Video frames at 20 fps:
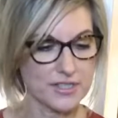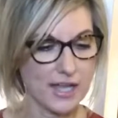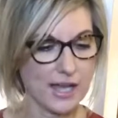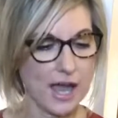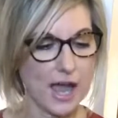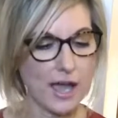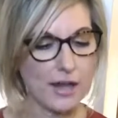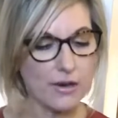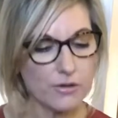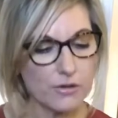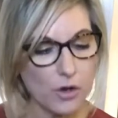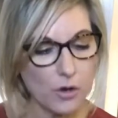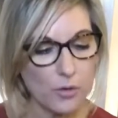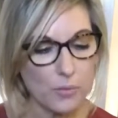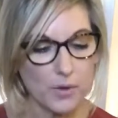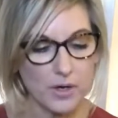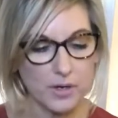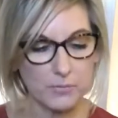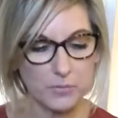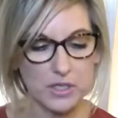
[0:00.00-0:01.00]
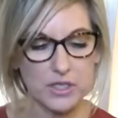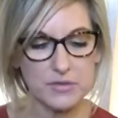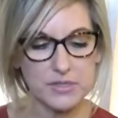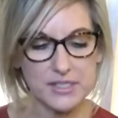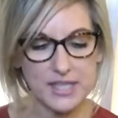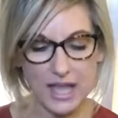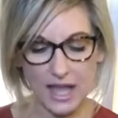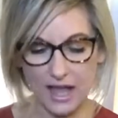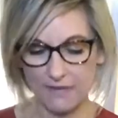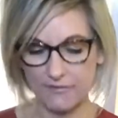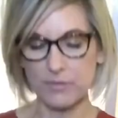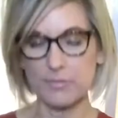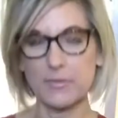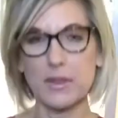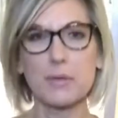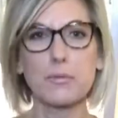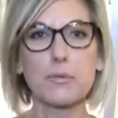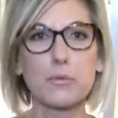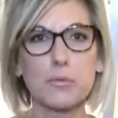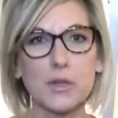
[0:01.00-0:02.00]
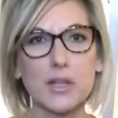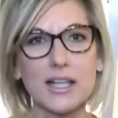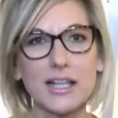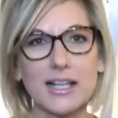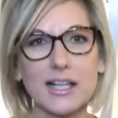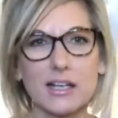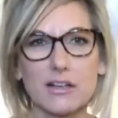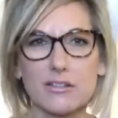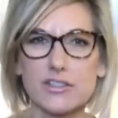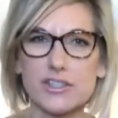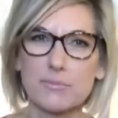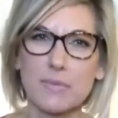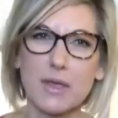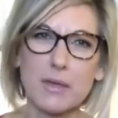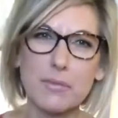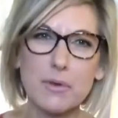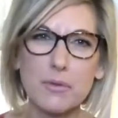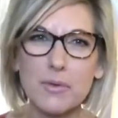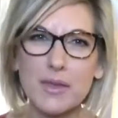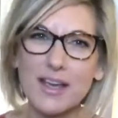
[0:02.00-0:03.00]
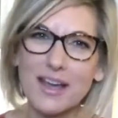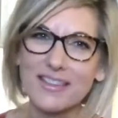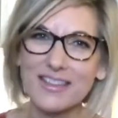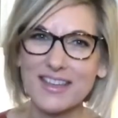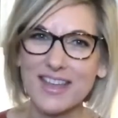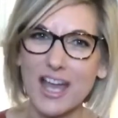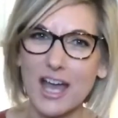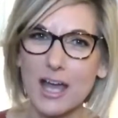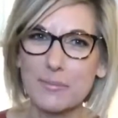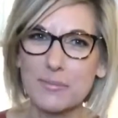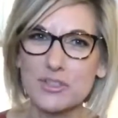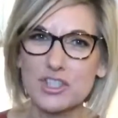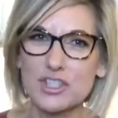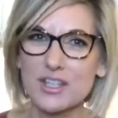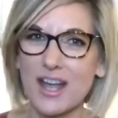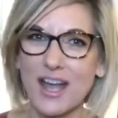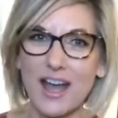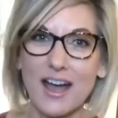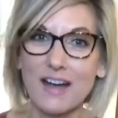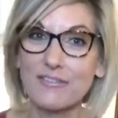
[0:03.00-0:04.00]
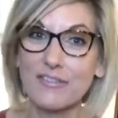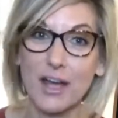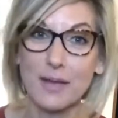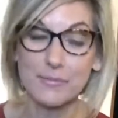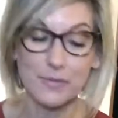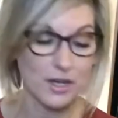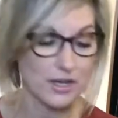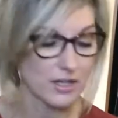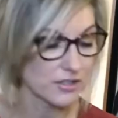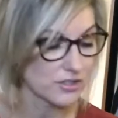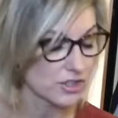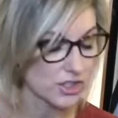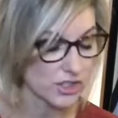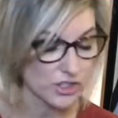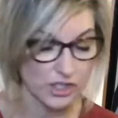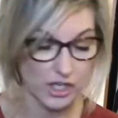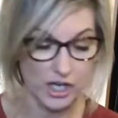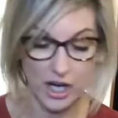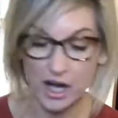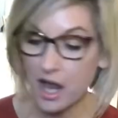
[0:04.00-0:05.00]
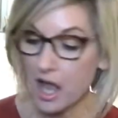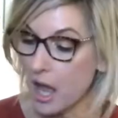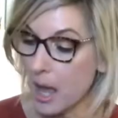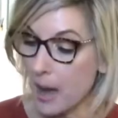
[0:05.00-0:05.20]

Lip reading: Like, I don't know, when we used to have them, they were really little. So maybe we cut the cabbage in half, I'm not sure.